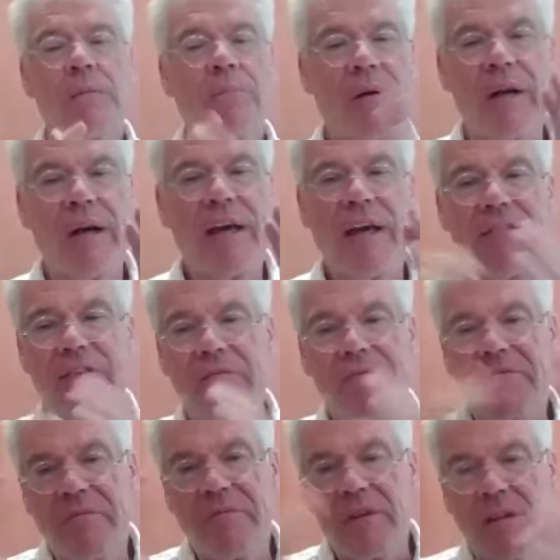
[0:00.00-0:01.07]
but I have
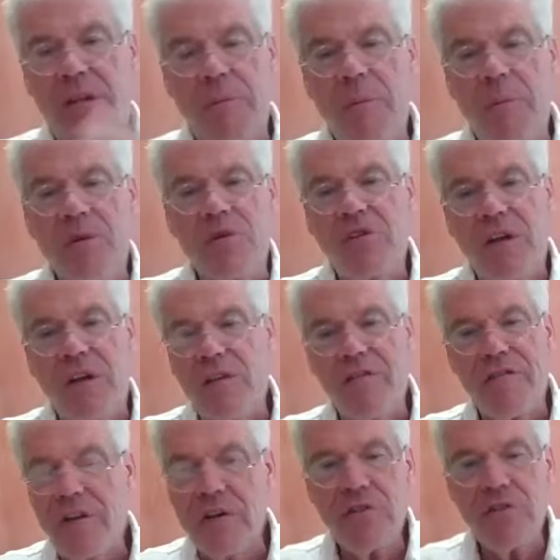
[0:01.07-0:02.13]
an, commitments to other
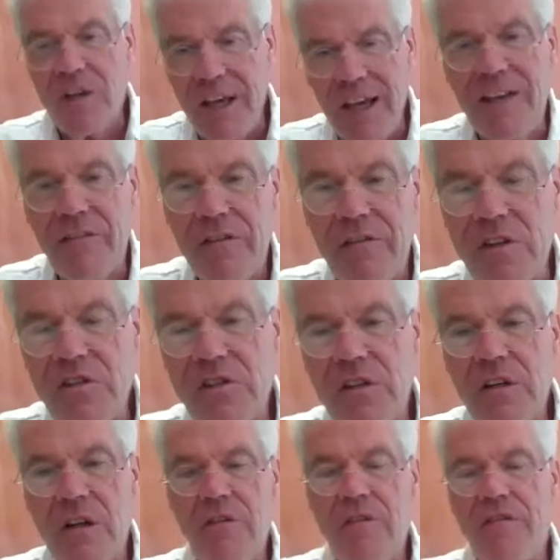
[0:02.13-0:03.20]
funds and have invested
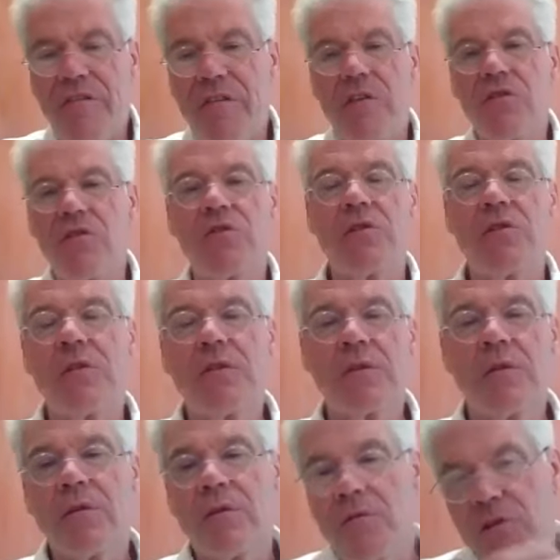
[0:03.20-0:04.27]
in other funds
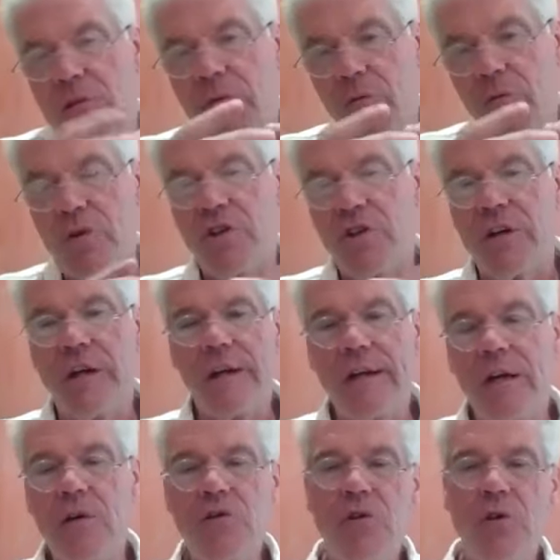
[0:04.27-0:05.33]
some of which are kind of
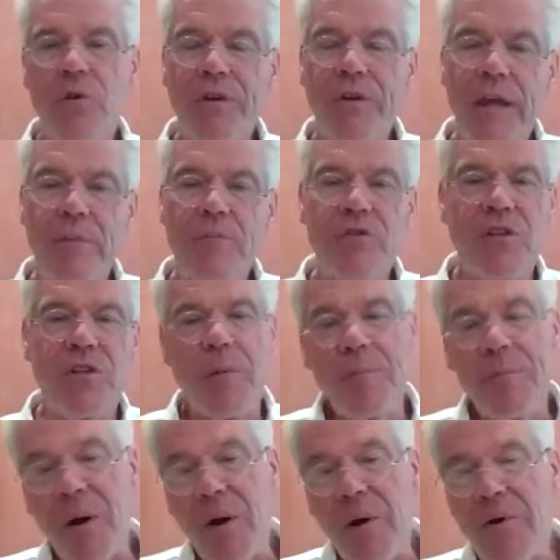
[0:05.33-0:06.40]
household names,
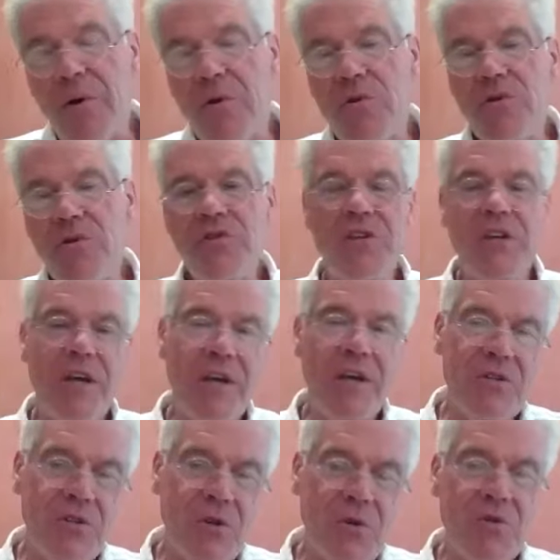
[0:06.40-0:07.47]
Summit partners and TA
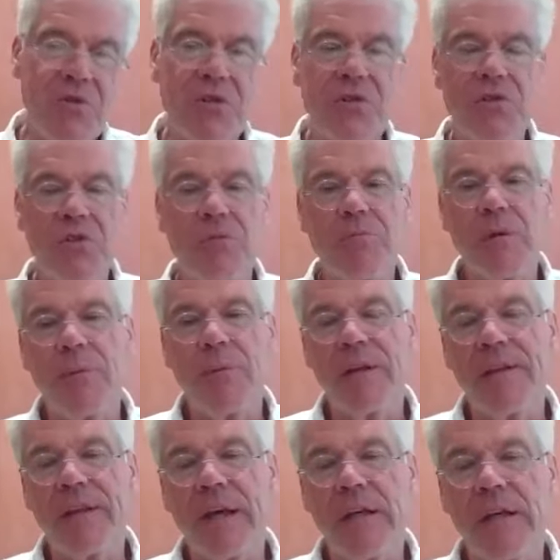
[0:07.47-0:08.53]
associates and people
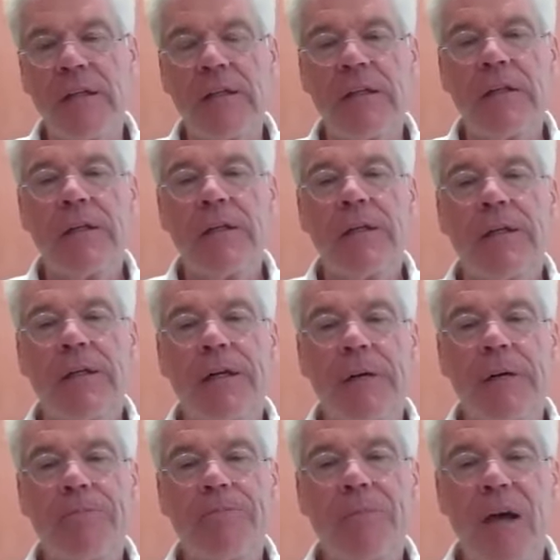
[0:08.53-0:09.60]
like that.
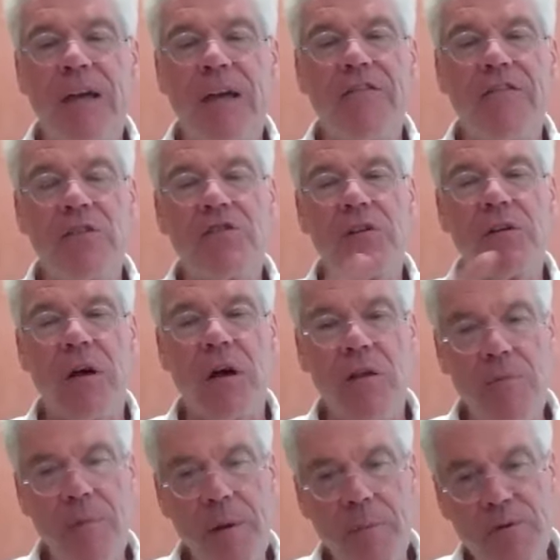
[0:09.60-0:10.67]
Um, I invest in
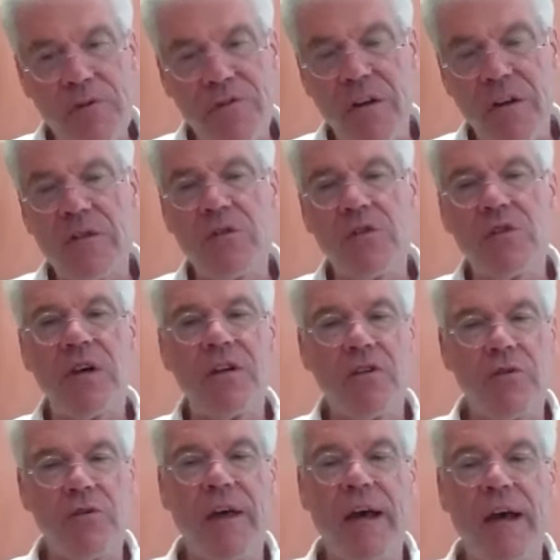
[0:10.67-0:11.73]
other people's funds. I
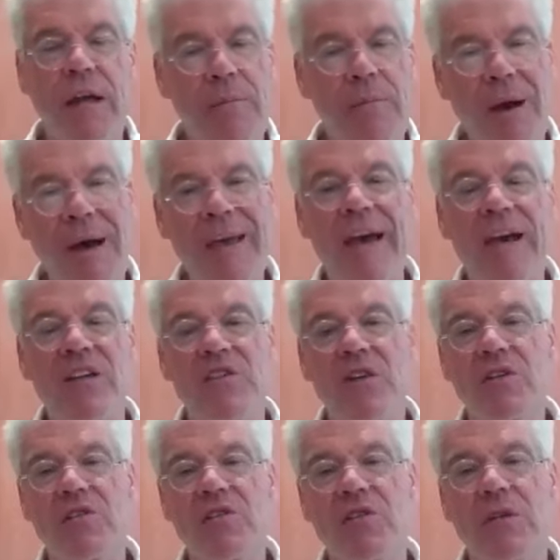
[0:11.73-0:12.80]
do that, and my
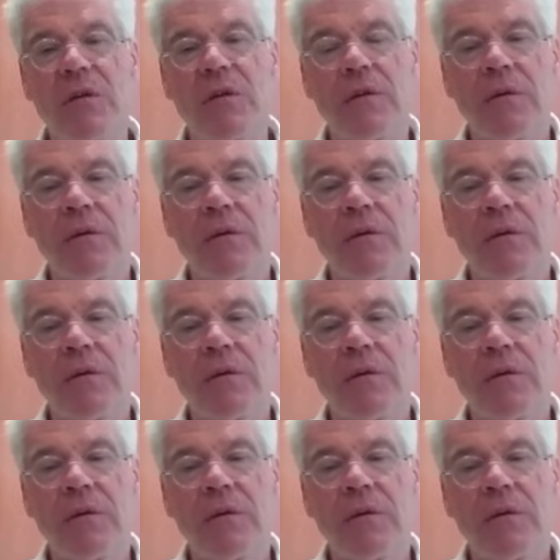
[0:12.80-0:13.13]
access